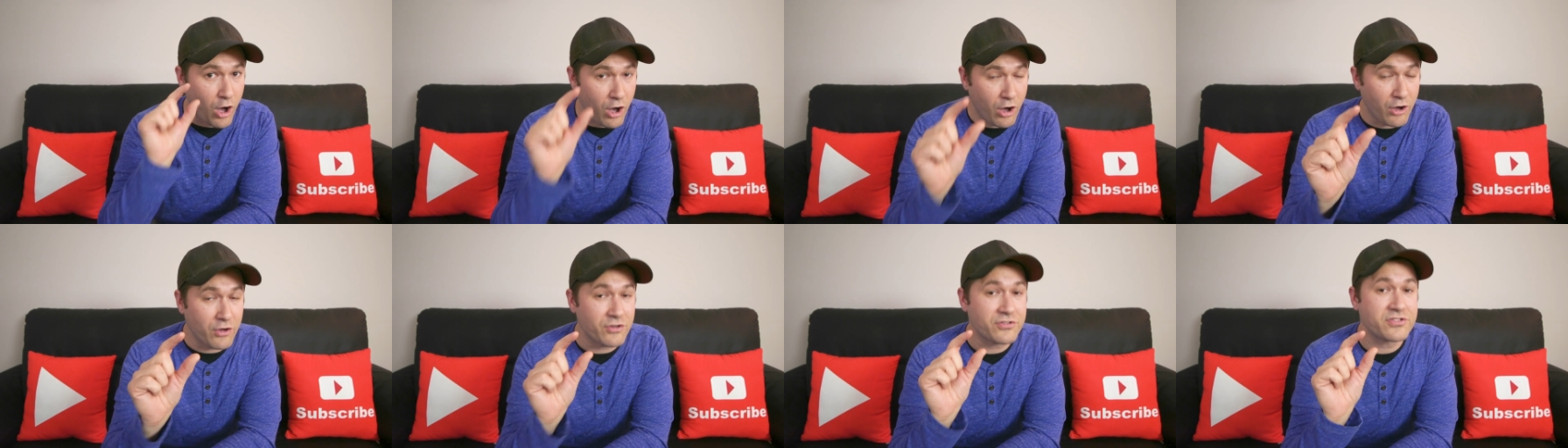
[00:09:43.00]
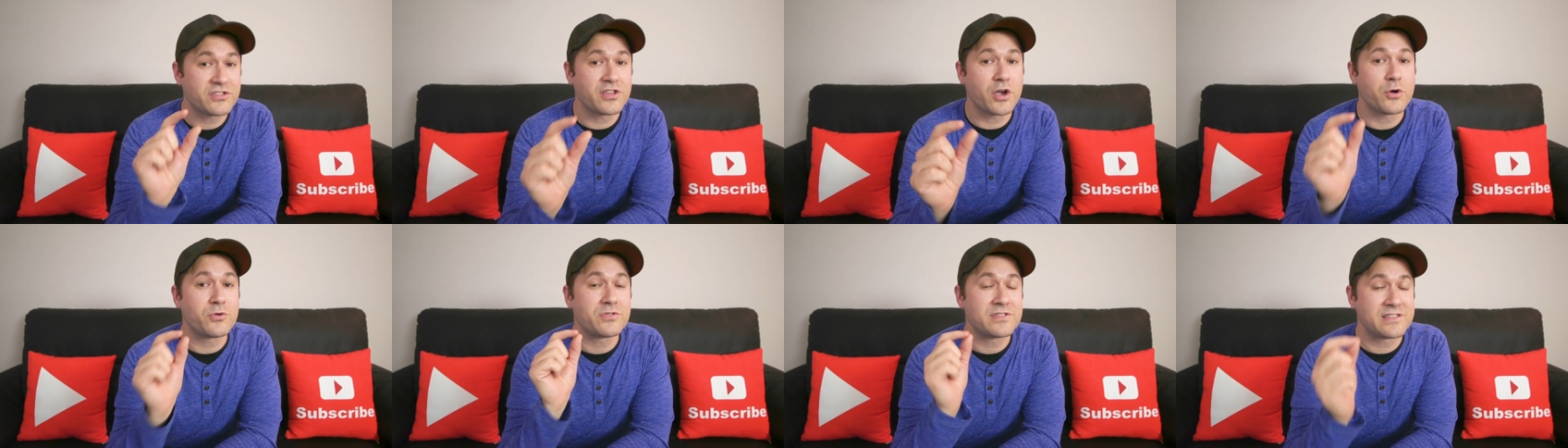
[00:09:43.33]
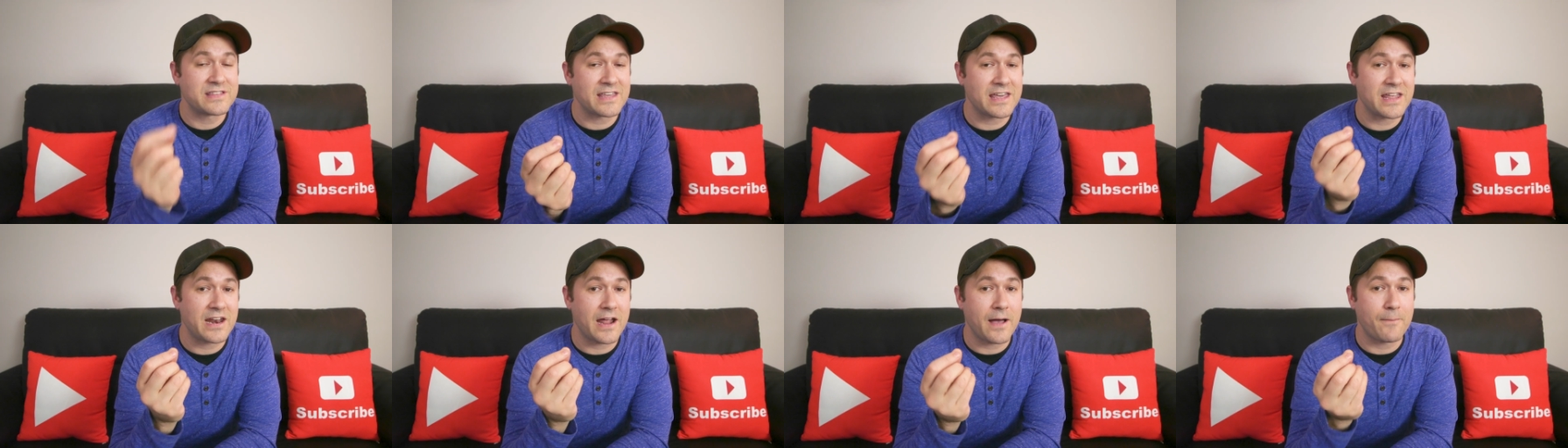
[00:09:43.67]
also
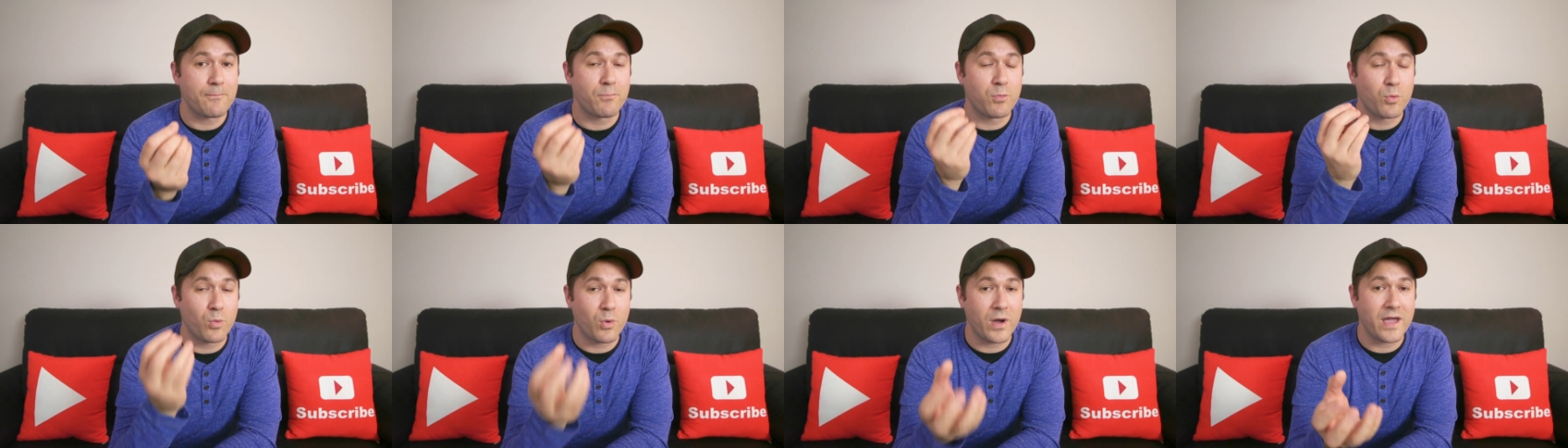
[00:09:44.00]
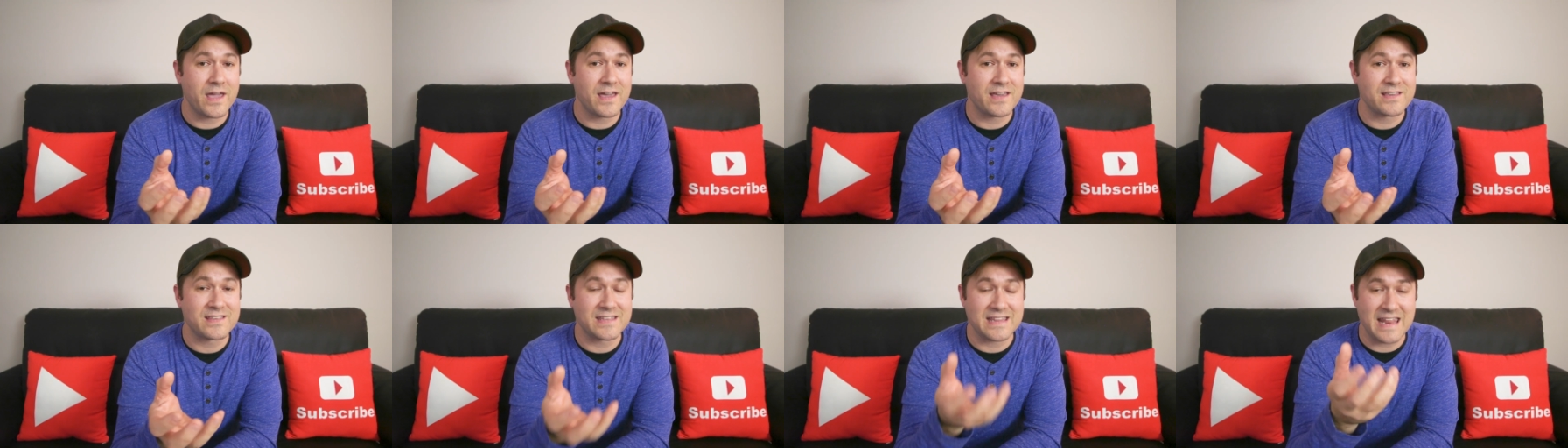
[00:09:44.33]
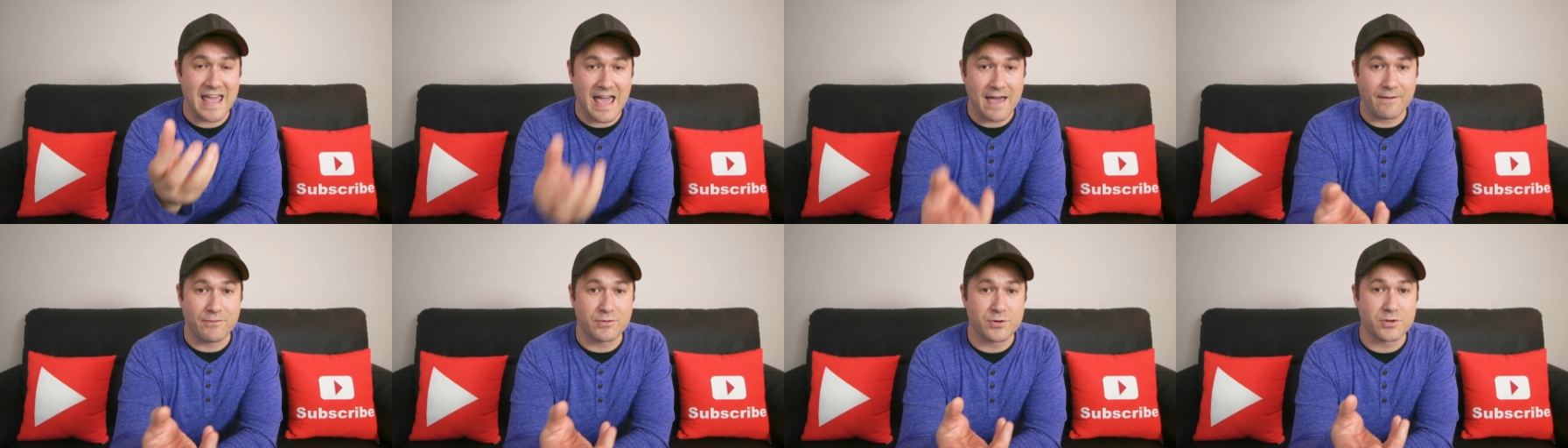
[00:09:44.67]
set up ways and
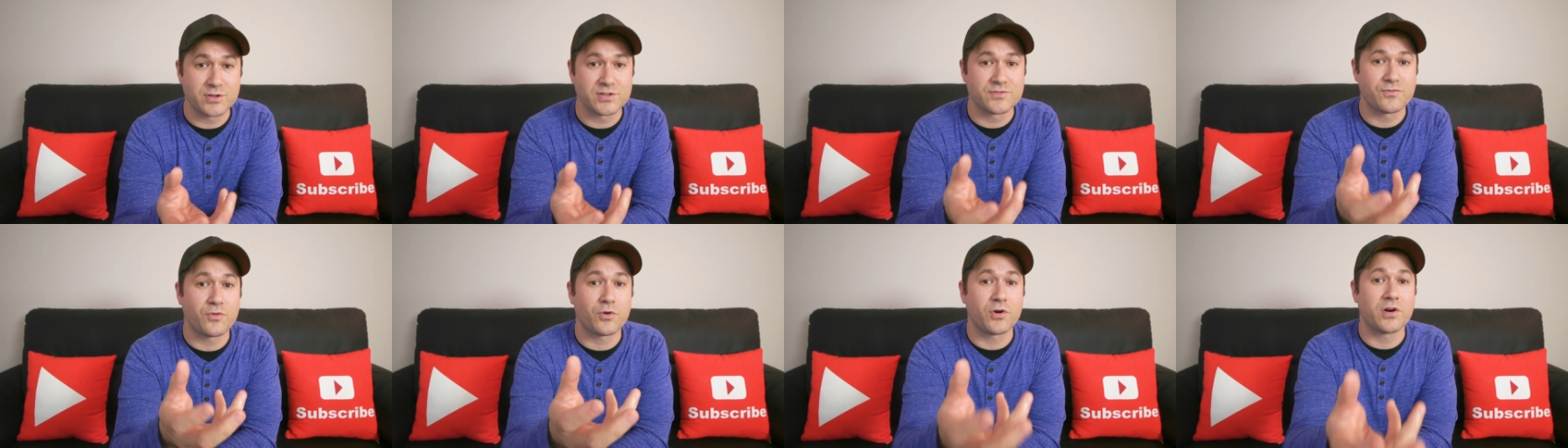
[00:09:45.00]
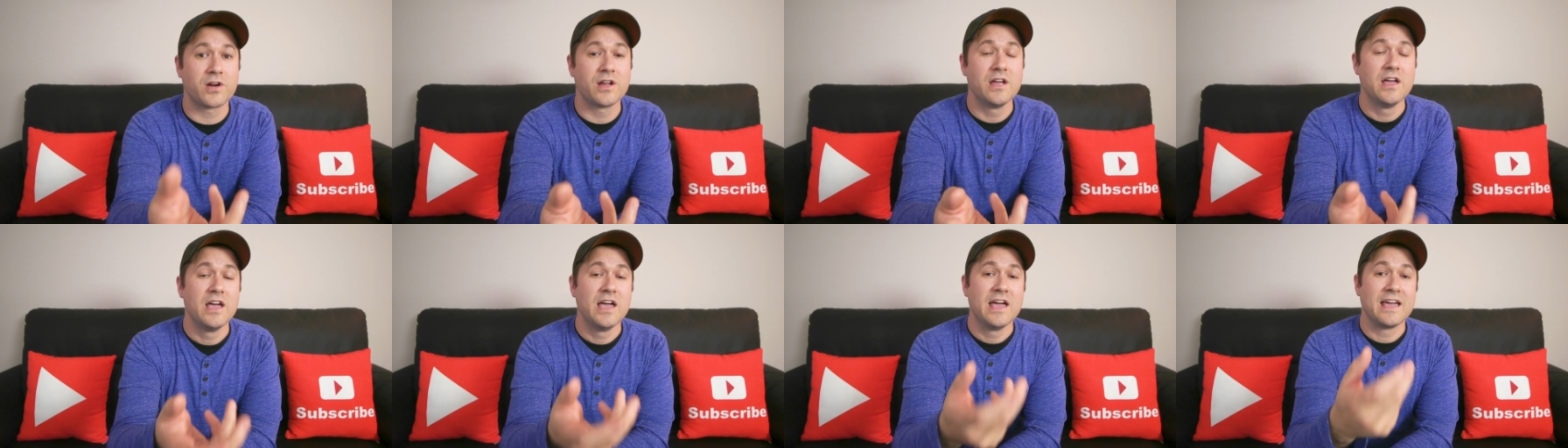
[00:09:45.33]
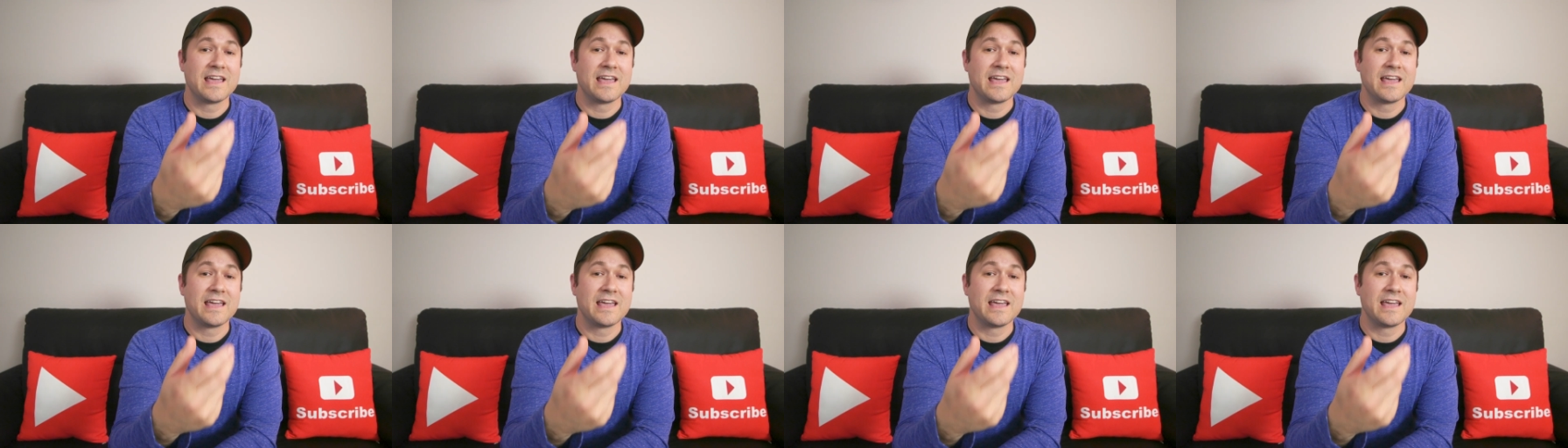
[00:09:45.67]
avenues for